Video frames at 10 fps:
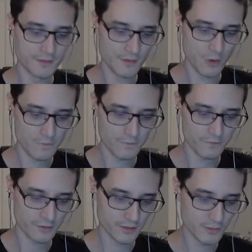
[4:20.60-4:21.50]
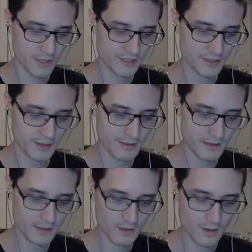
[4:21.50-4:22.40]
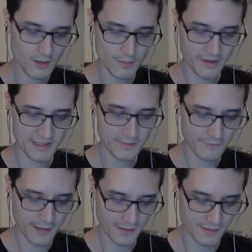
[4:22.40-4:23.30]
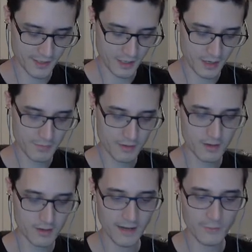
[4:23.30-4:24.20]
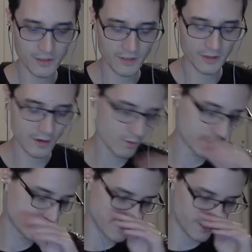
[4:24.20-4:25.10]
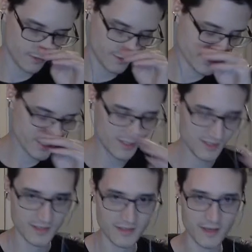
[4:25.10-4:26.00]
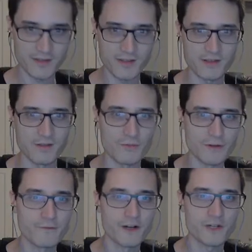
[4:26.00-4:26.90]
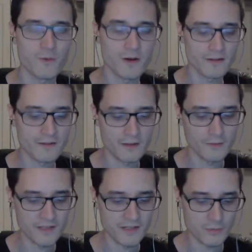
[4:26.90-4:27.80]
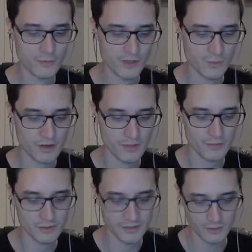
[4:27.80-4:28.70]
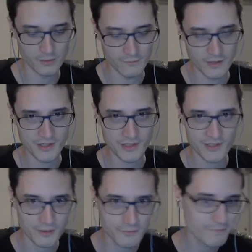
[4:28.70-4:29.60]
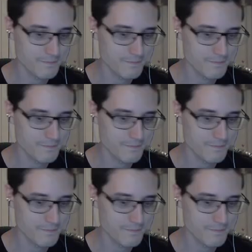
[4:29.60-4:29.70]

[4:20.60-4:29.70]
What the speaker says: Hopefully, well actually, I think because I'm firing this up, I want to go and scout this, just in case this is the refresh wand. If this is a refresh wand ability, it'll refresh itself.